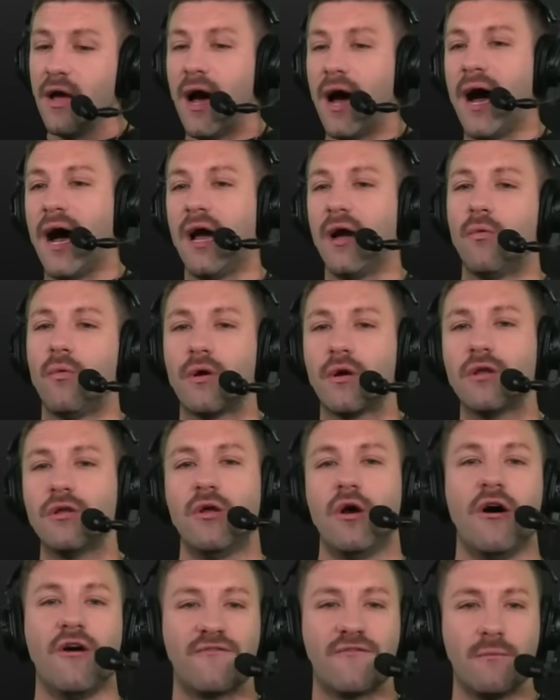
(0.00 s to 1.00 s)
I want to
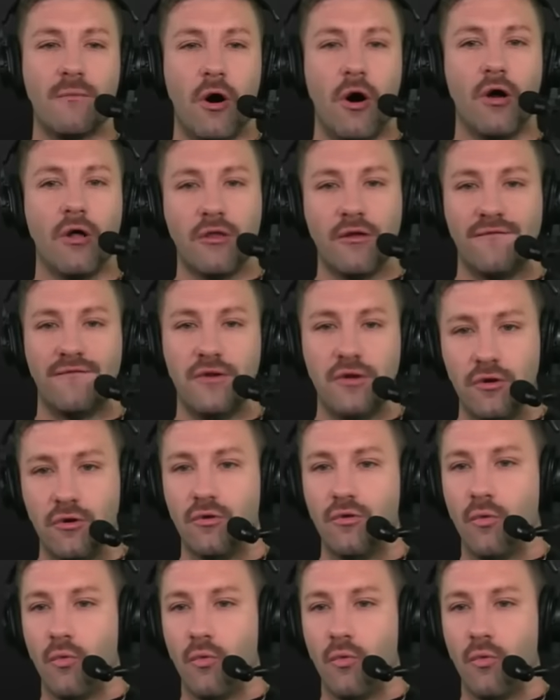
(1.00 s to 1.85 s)
know from all of you